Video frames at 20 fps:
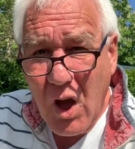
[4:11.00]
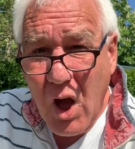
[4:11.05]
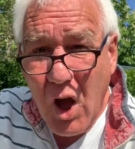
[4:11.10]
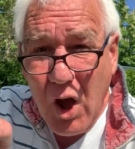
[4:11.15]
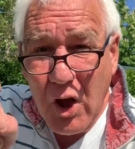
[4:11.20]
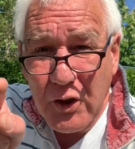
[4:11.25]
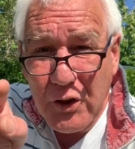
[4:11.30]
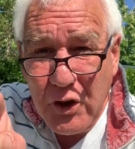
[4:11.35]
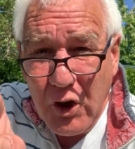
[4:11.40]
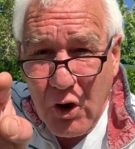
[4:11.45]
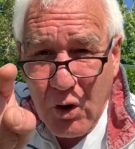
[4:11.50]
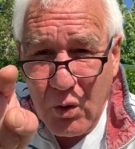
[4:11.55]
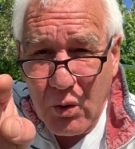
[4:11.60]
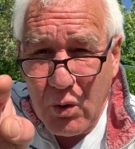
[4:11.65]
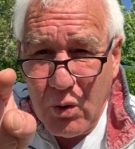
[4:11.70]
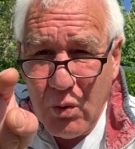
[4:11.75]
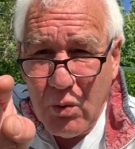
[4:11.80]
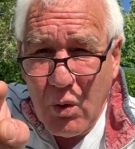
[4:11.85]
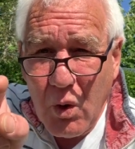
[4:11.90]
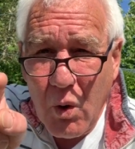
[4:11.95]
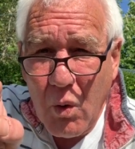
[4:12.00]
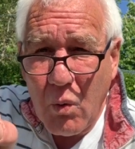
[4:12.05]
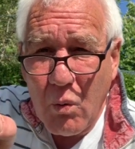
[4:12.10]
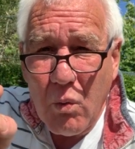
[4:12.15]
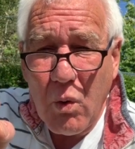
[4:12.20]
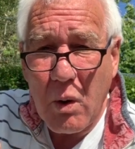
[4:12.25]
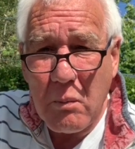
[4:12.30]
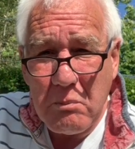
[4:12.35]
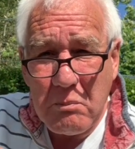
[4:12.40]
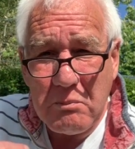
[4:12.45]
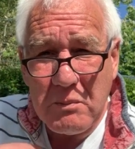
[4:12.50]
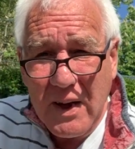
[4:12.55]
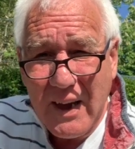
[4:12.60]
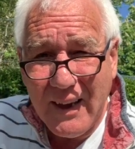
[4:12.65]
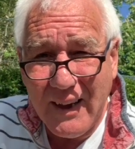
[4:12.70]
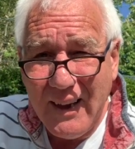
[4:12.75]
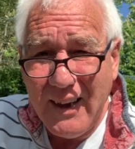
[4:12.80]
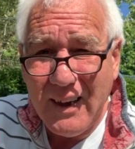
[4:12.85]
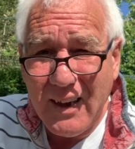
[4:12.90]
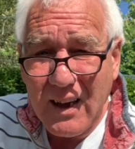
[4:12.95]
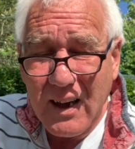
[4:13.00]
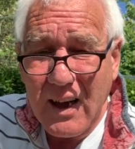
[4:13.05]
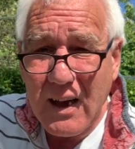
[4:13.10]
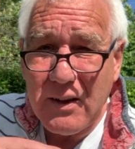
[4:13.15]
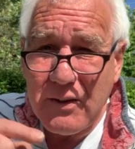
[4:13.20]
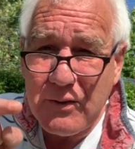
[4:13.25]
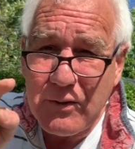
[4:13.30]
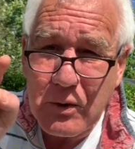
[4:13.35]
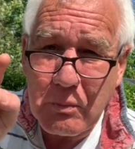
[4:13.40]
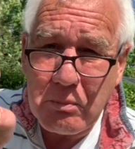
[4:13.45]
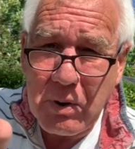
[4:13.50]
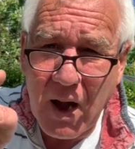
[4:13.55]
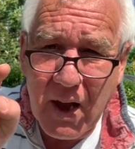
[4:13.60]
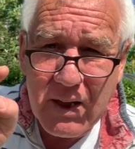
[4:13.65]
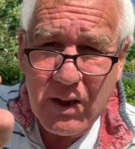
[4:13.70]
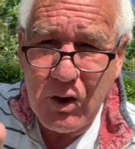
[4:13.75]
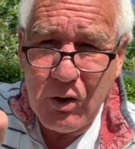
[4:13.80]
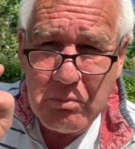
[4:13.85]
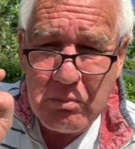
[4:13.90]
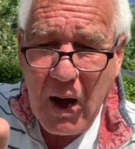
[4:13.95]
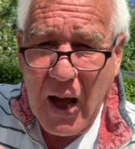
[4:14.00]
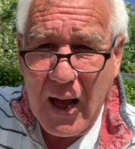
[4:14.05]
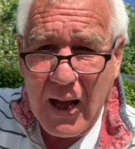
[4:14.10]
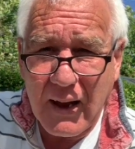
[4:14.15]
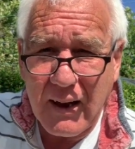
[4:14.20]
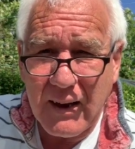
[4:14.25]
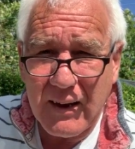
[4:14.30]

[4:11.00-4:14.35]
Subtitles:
And you want me to pay you back,